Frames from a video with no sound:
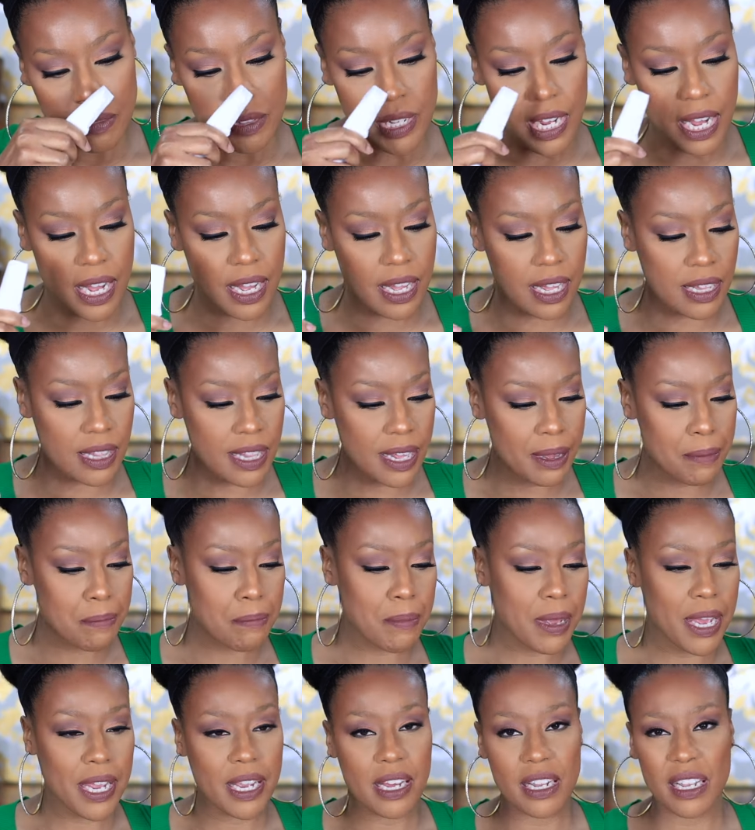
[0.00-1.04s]
that
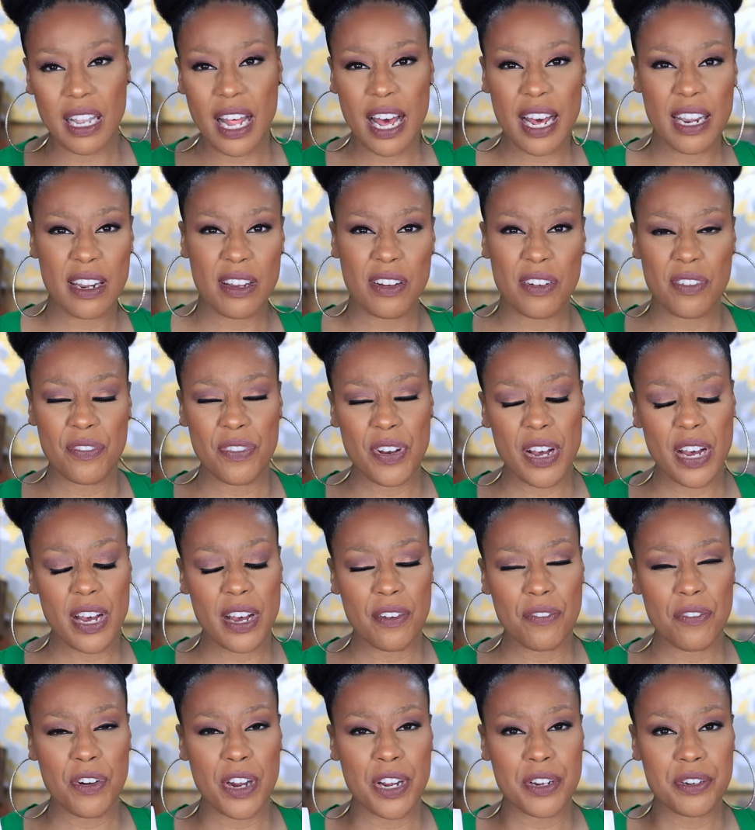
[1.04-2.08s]
make a lot of
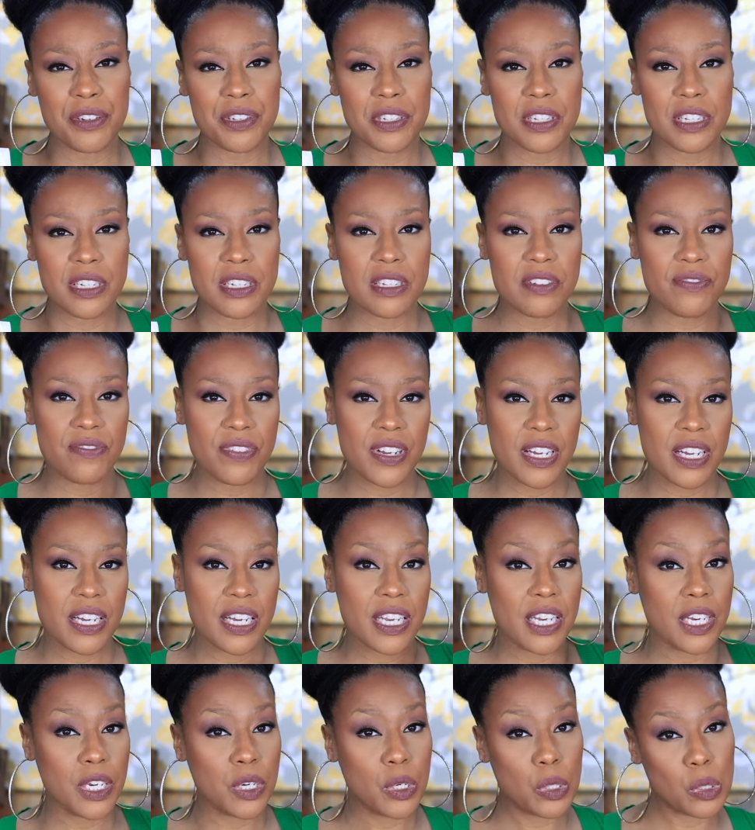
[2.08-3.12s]
fragrances fun
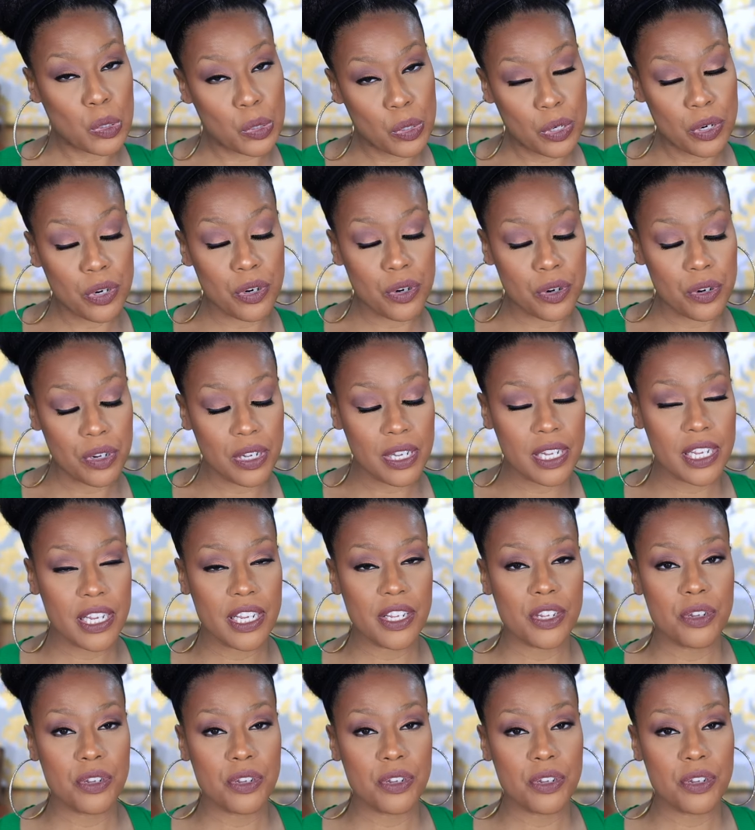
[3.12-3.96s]
and girly.